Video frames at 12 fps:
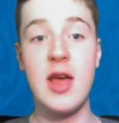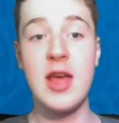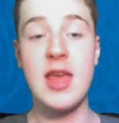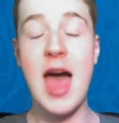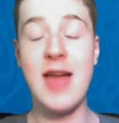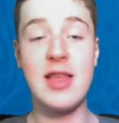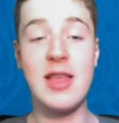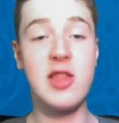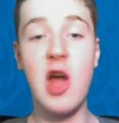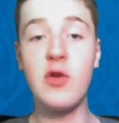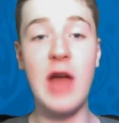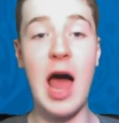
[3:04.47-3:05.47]
yeah, there's
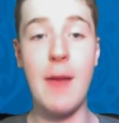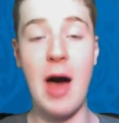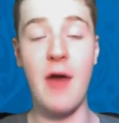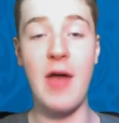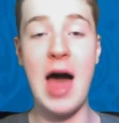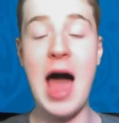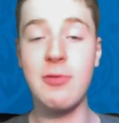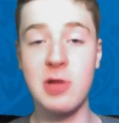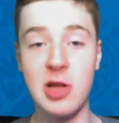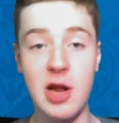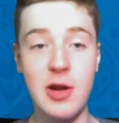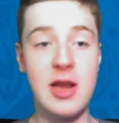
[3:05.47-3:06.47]
no doubt about that.
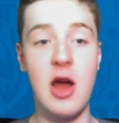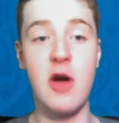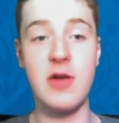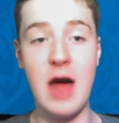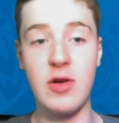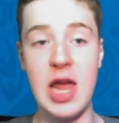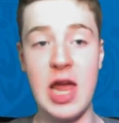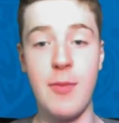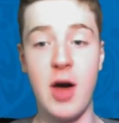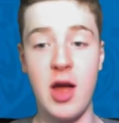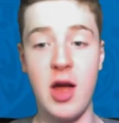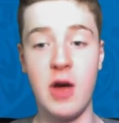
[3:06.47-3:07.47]
Absolutely no doubt, Liam.
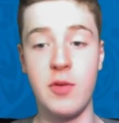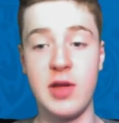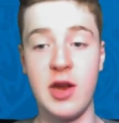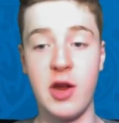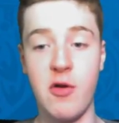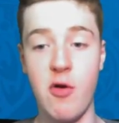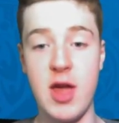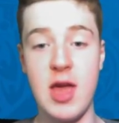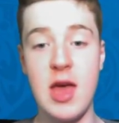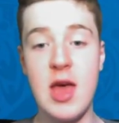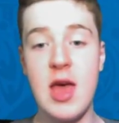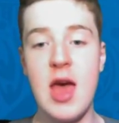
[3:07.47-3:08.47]
I 100% agree.
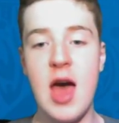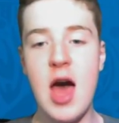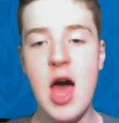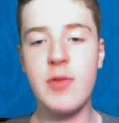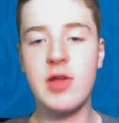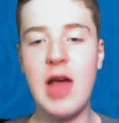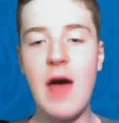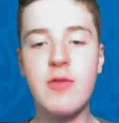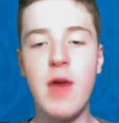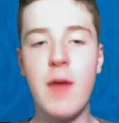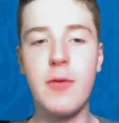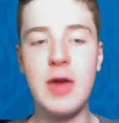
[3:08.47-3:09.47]
So that was
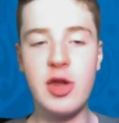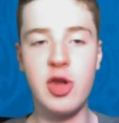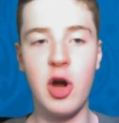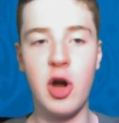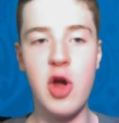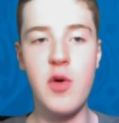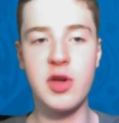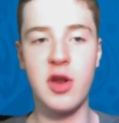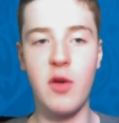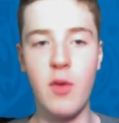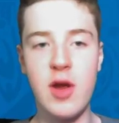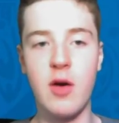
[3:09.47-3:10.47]
my prediction on who was going
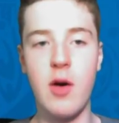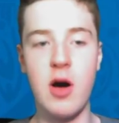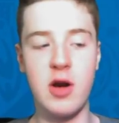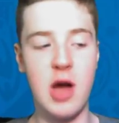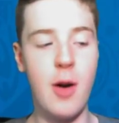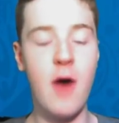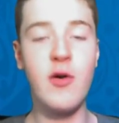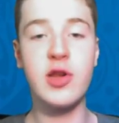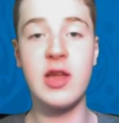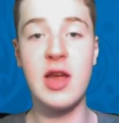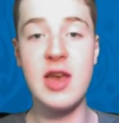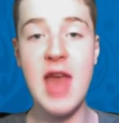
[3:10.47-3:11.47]
to win the World Cup. Obviously,
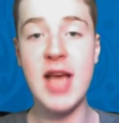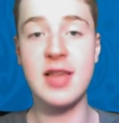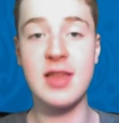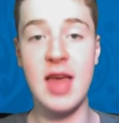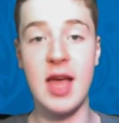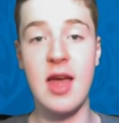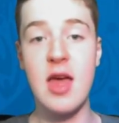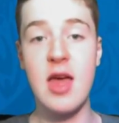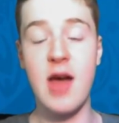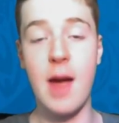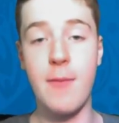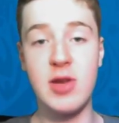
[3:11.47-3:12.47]
the next thing
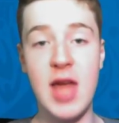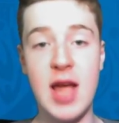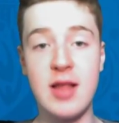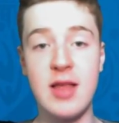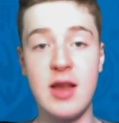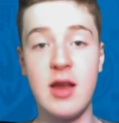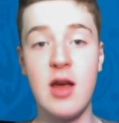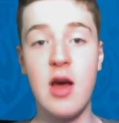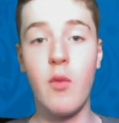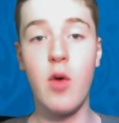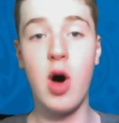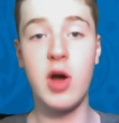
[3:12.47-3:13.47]
that I predicted
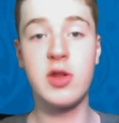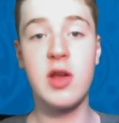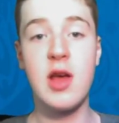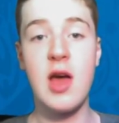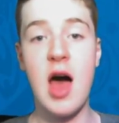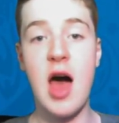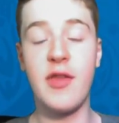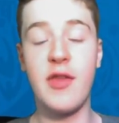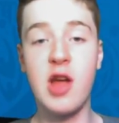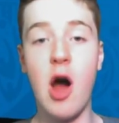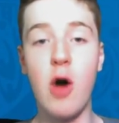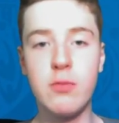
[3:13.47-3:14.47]
was the
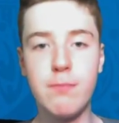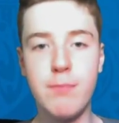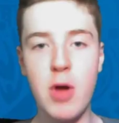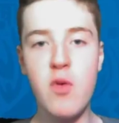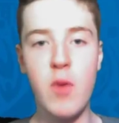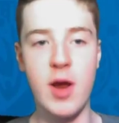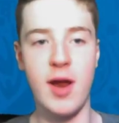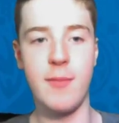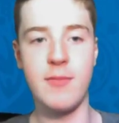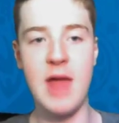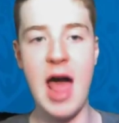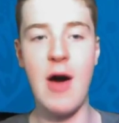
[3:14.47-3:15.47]
Golden Boot winner.
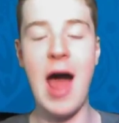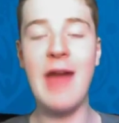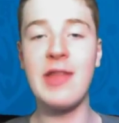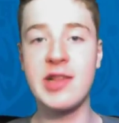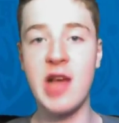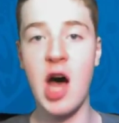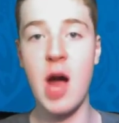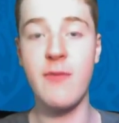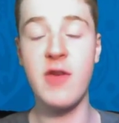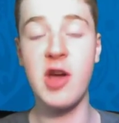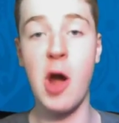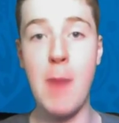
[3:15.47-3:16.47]
Now, at the time, if
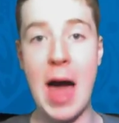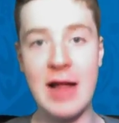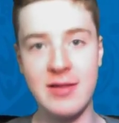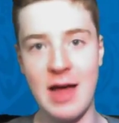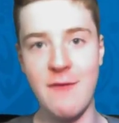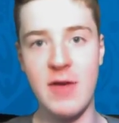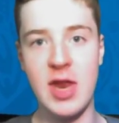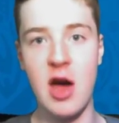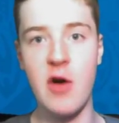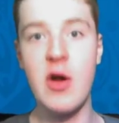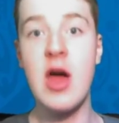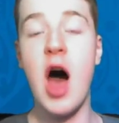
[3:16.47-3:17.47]
you go back to that
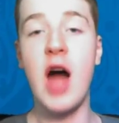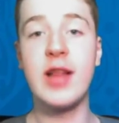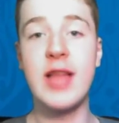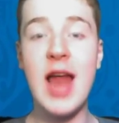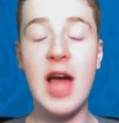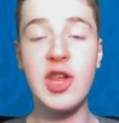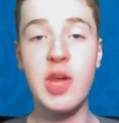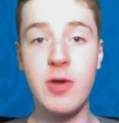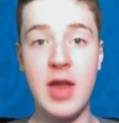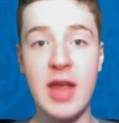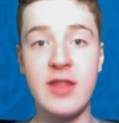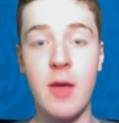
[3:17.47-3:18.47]
video, I did actually
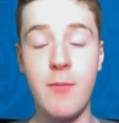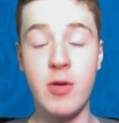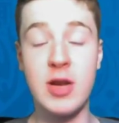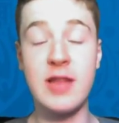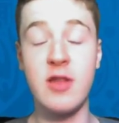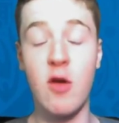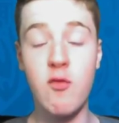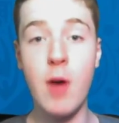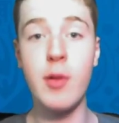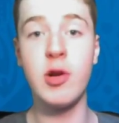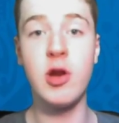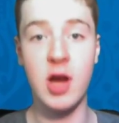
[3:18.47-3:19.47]
predict that
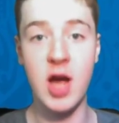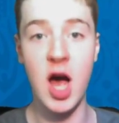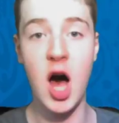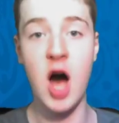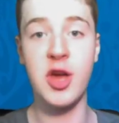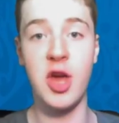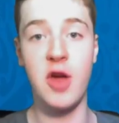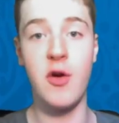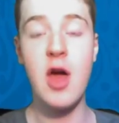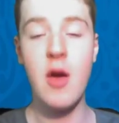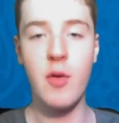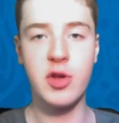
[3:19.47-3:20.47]
Romelu Lukaku
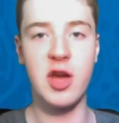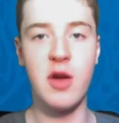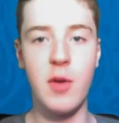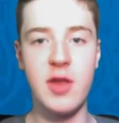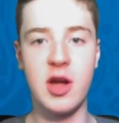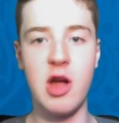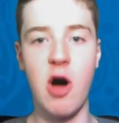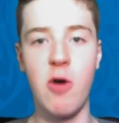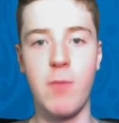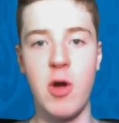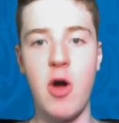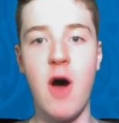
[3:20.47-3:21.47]
was going to win the
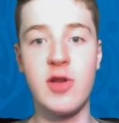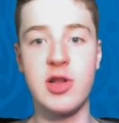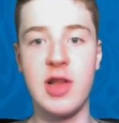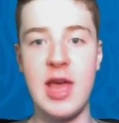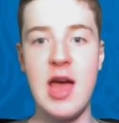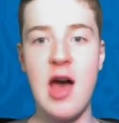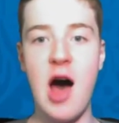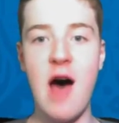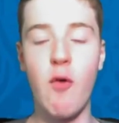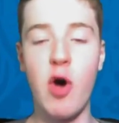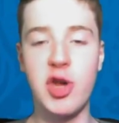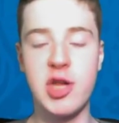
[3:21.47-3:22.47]
Golden Boot. Obviously, I've
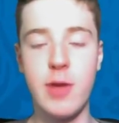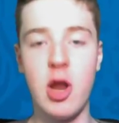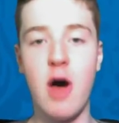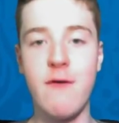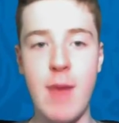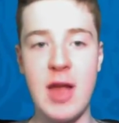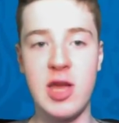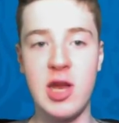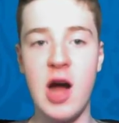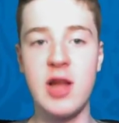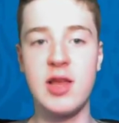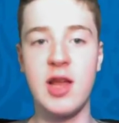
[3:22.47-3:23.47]
watched him a lot for Man
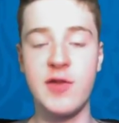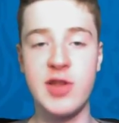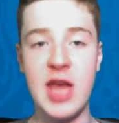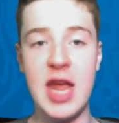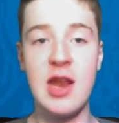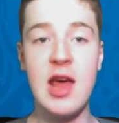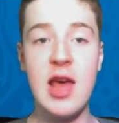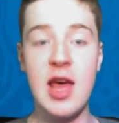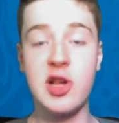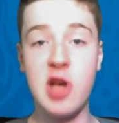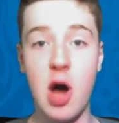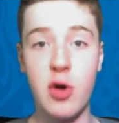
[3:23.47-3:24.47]
United. I've seen
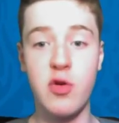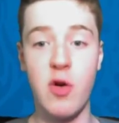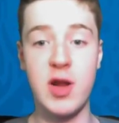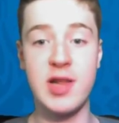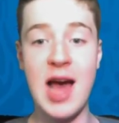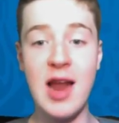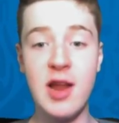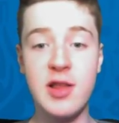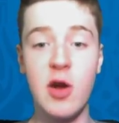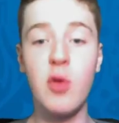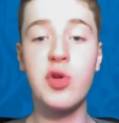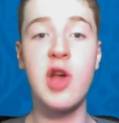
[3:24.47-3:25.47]
his goal-scoring talent,
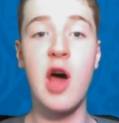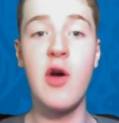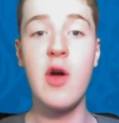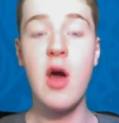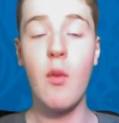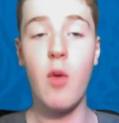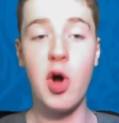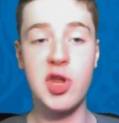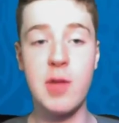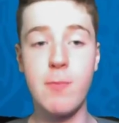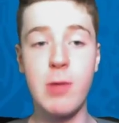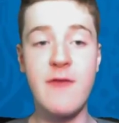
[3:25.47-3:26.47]
and also watched
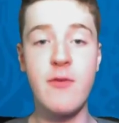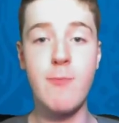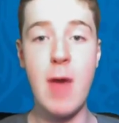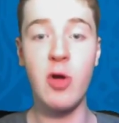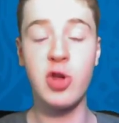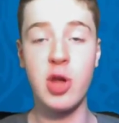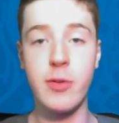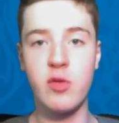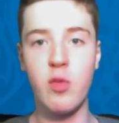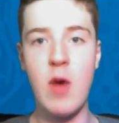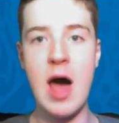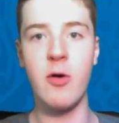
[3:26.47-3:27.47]
him play for Belgium as
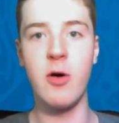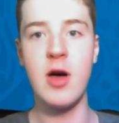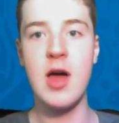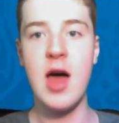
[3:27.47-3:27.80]
well.